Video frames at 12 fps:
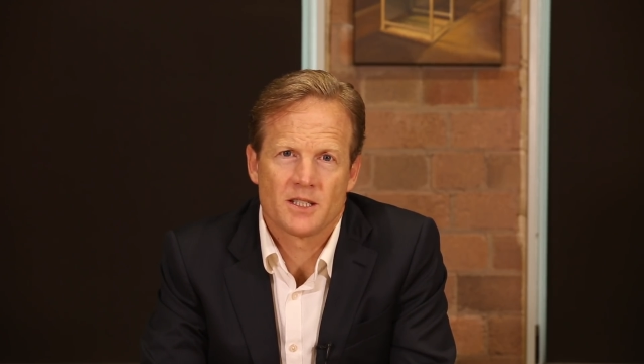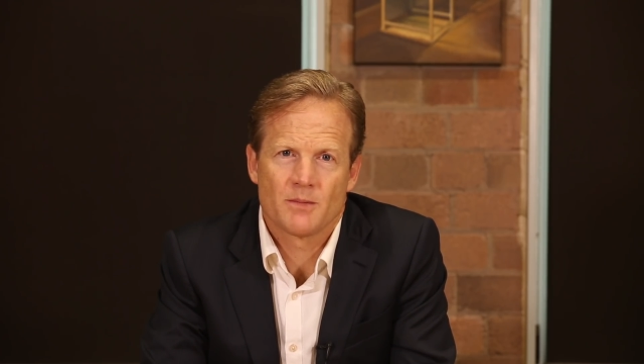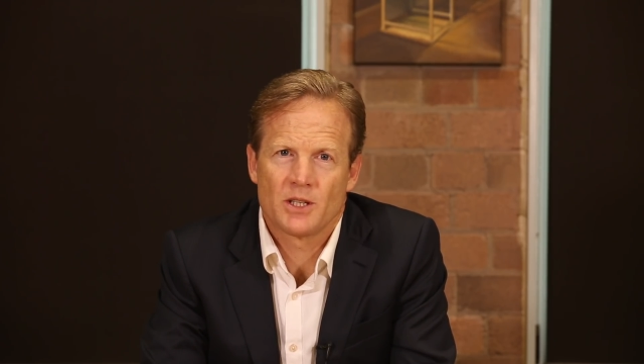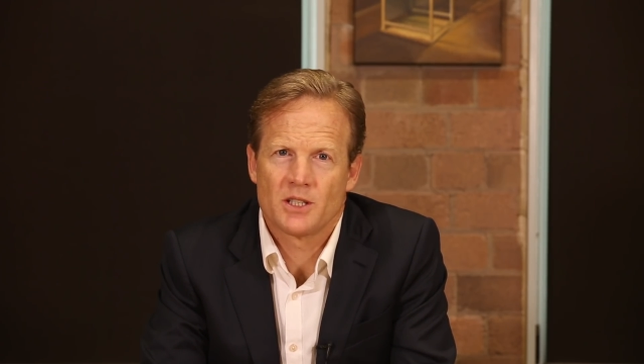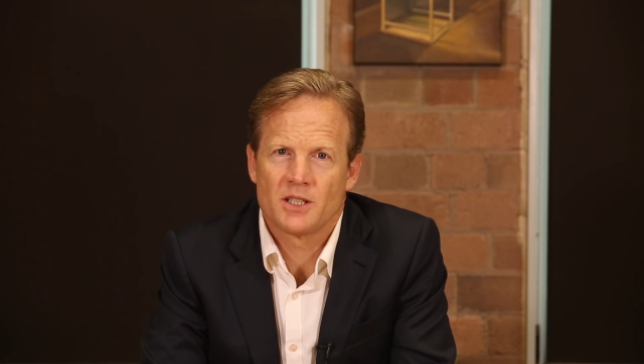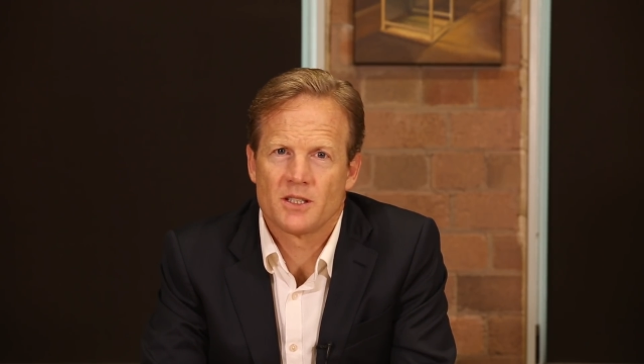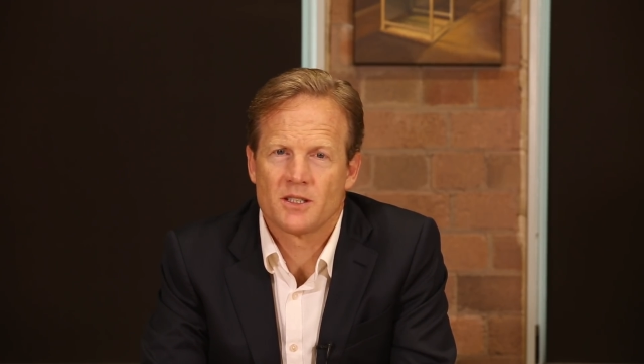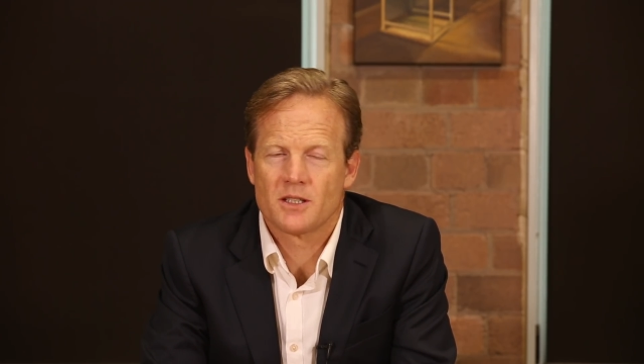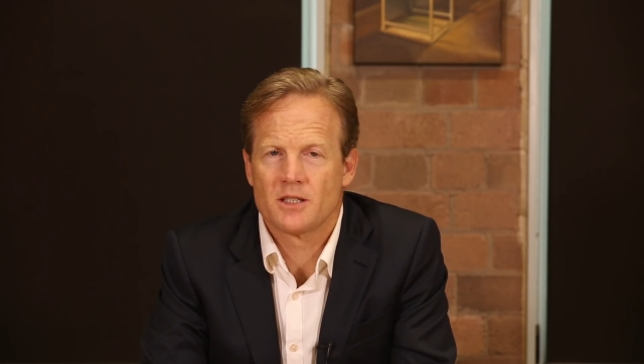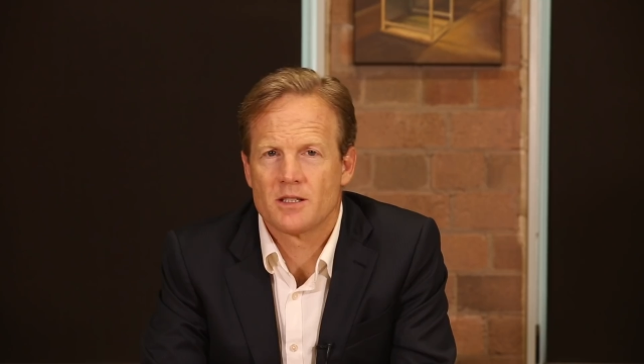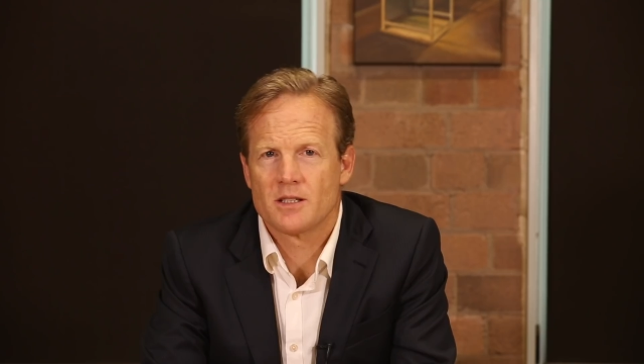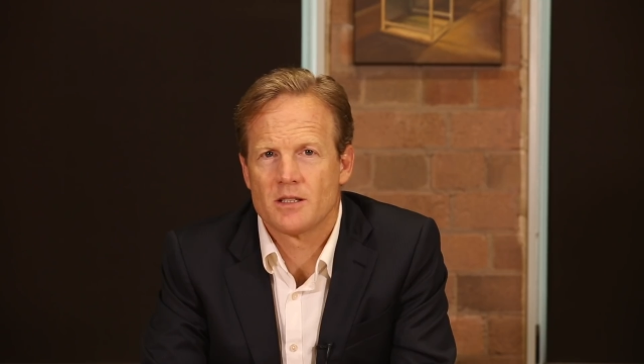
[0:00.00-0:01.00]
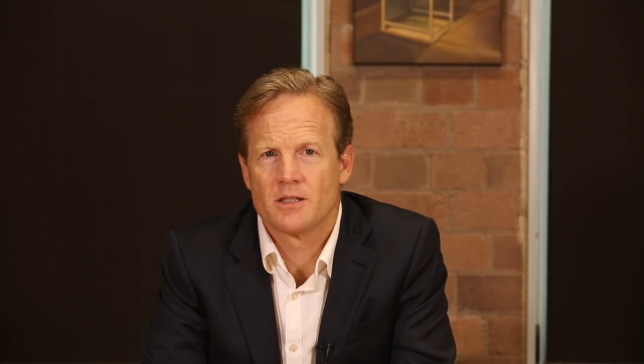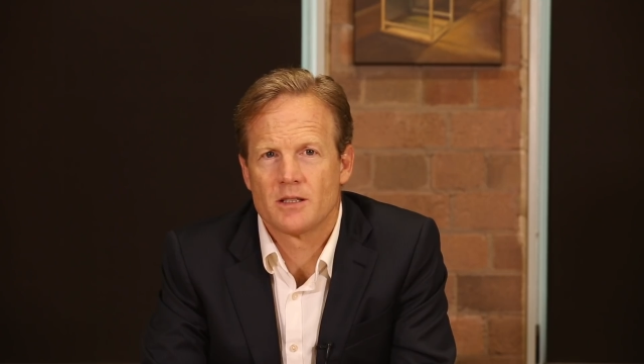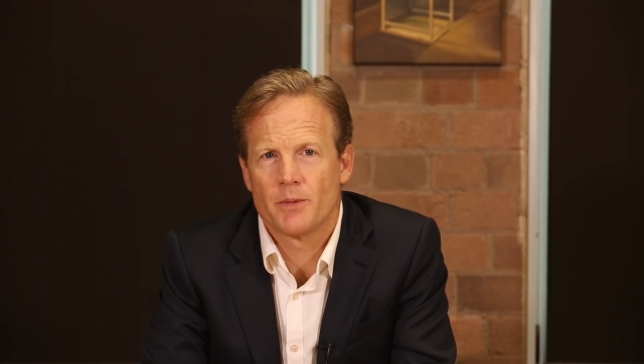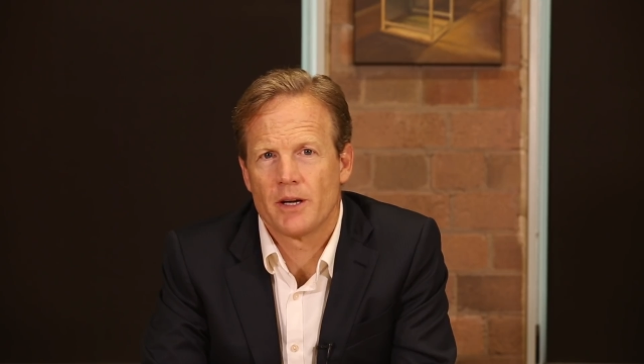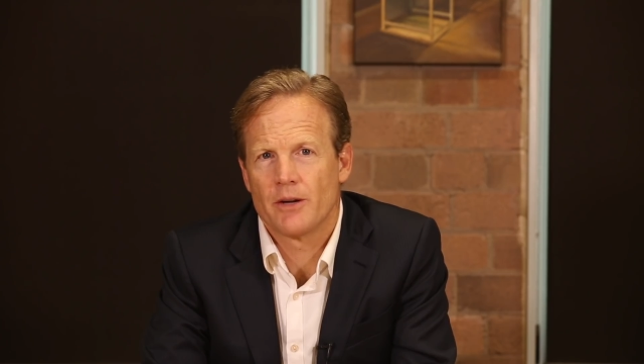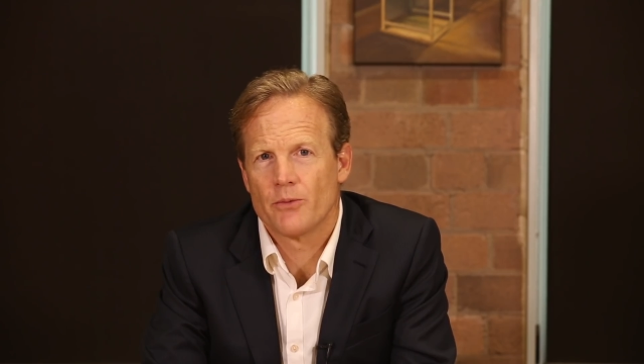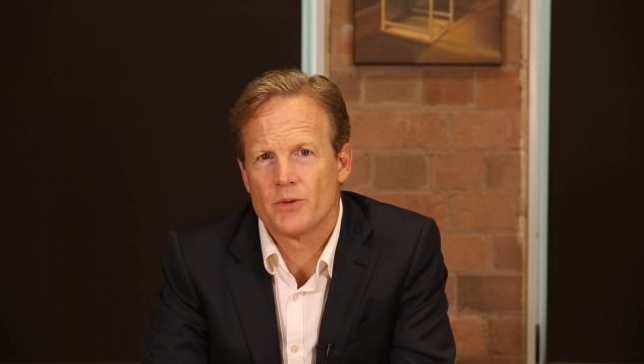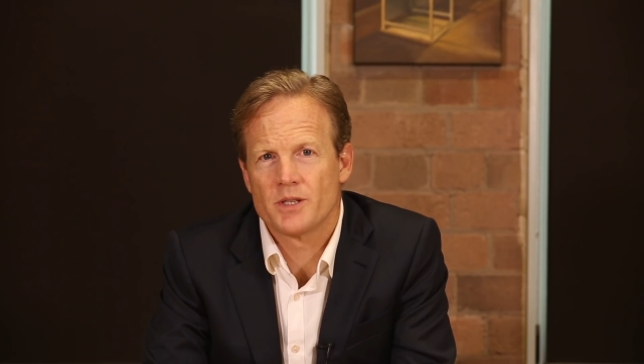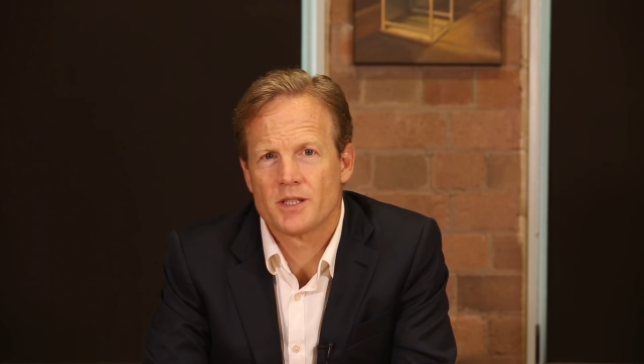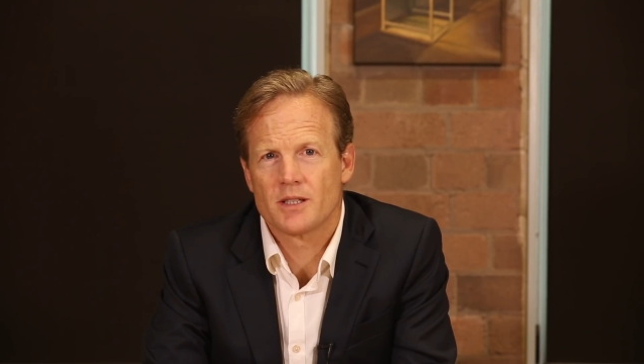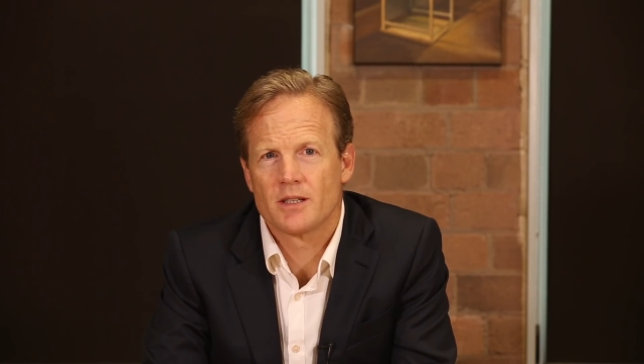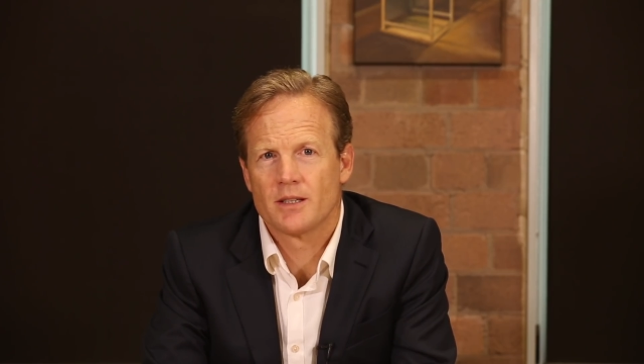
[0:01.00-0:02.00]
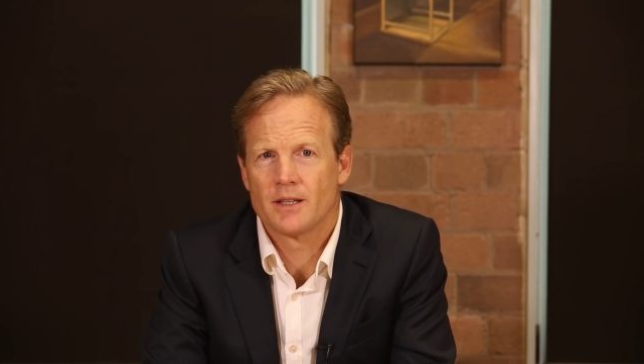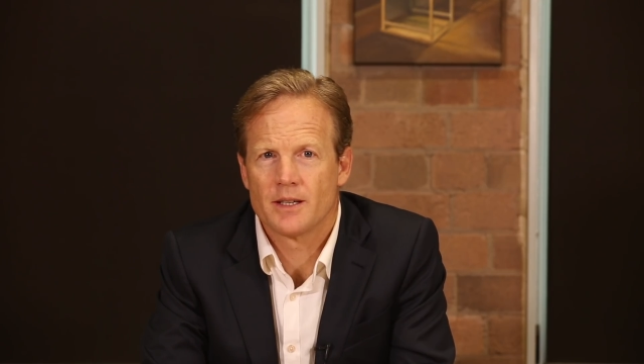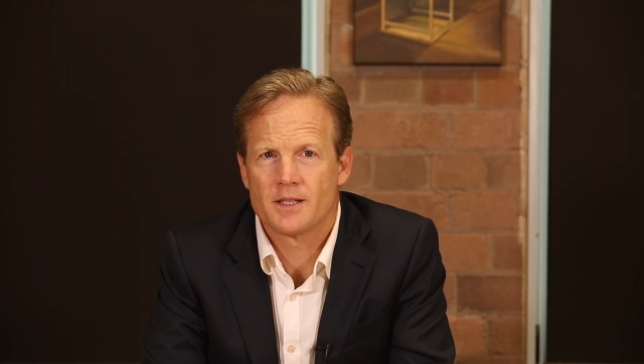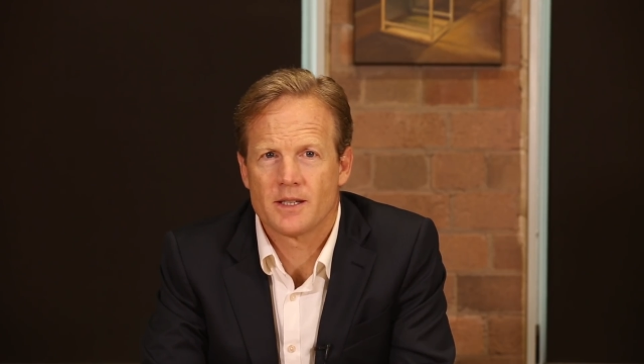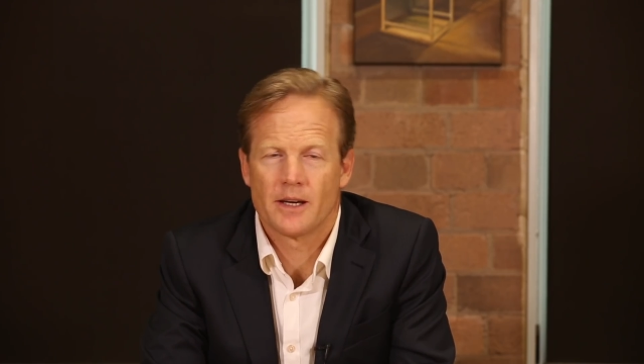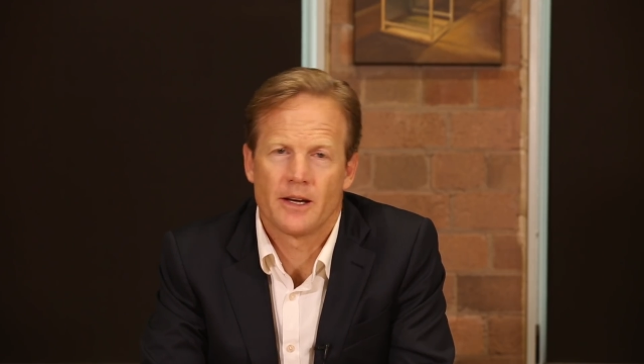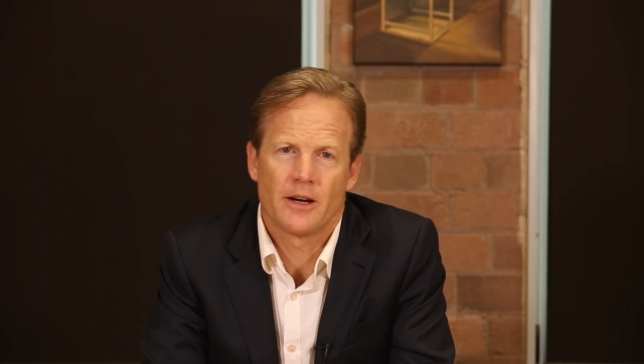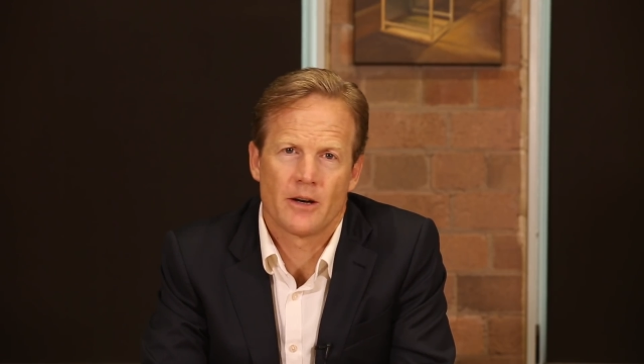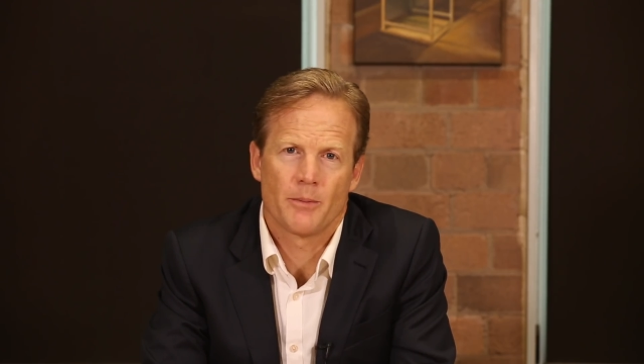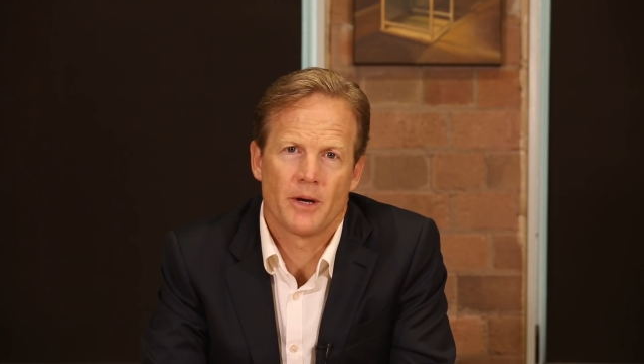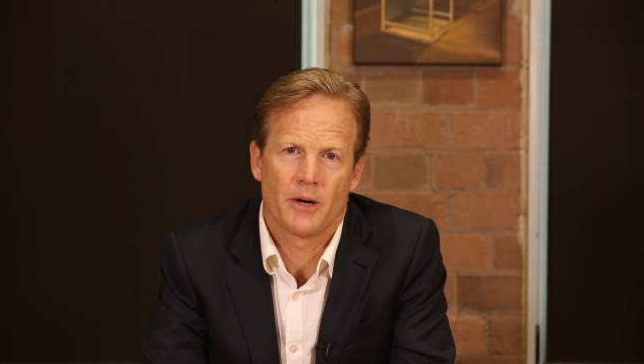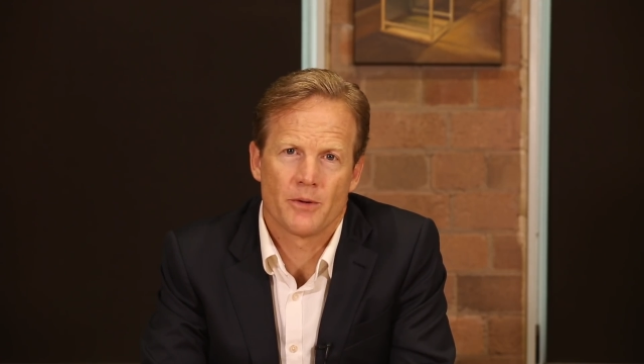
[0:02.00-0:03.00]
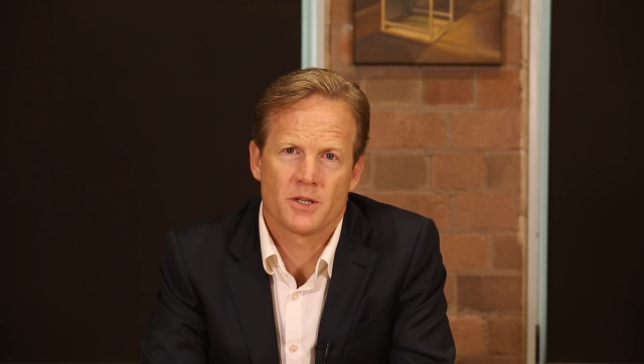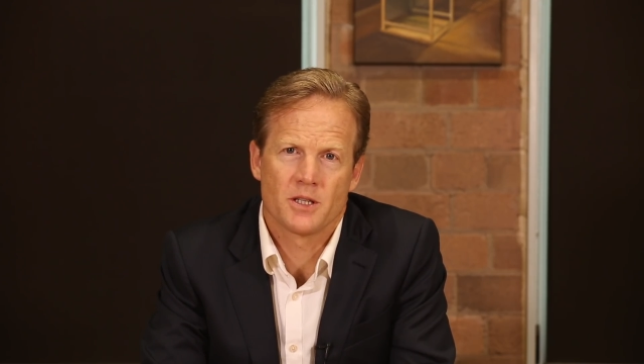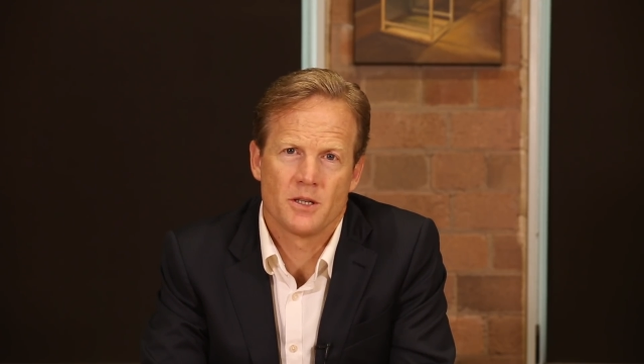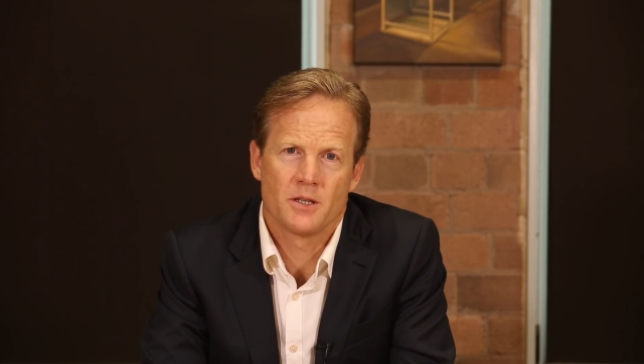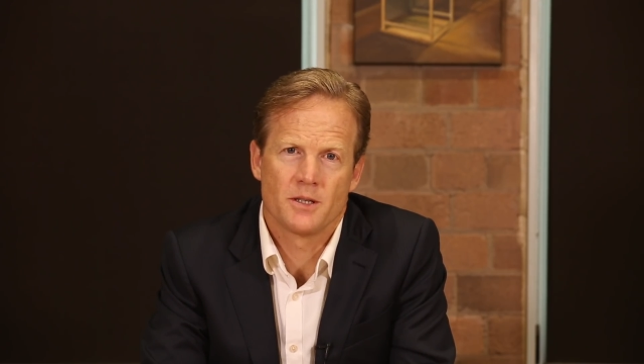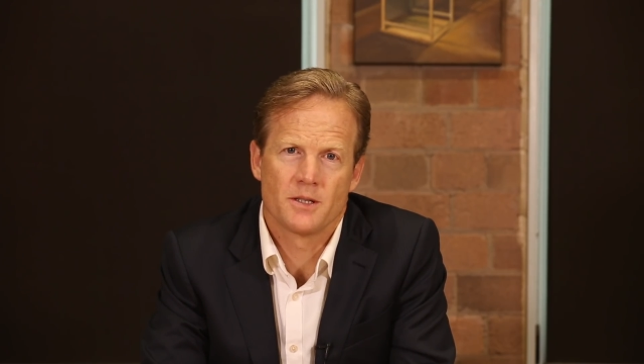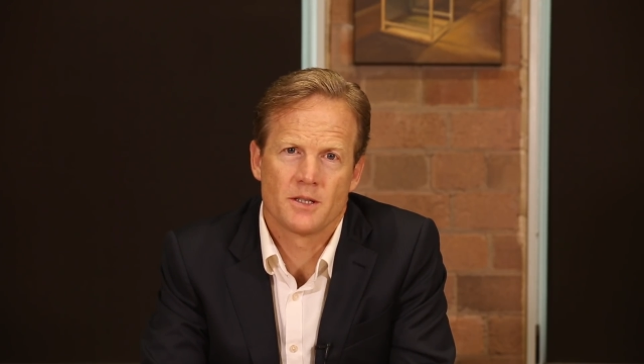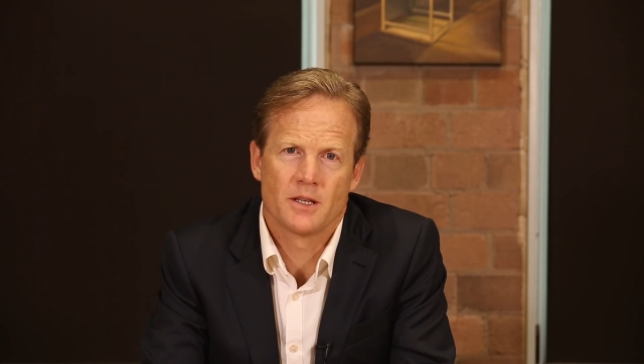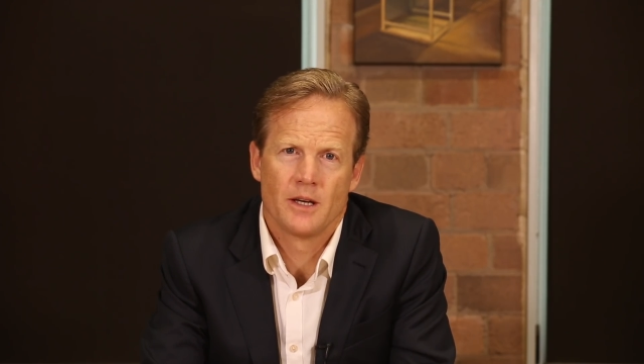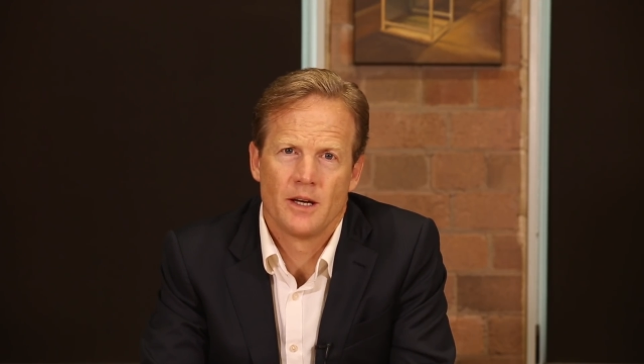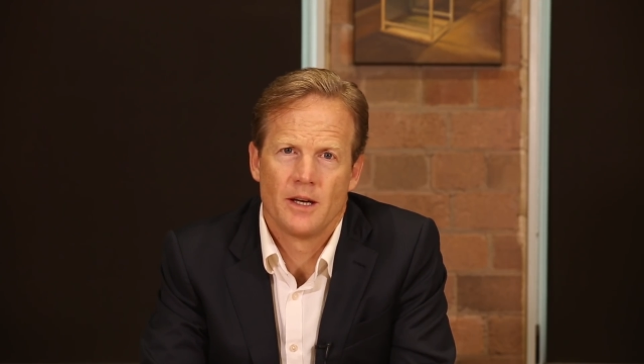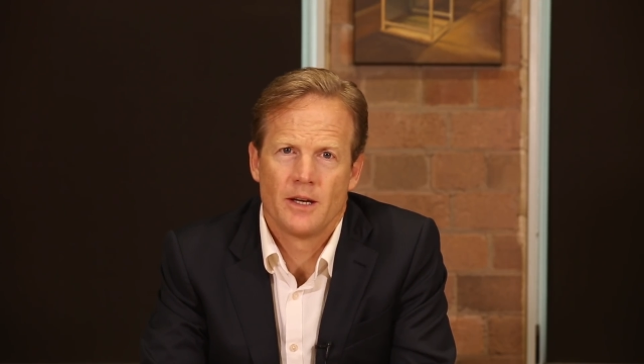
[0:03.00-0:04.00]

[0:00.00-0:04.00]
to be just as concerned about risk as they are about returns,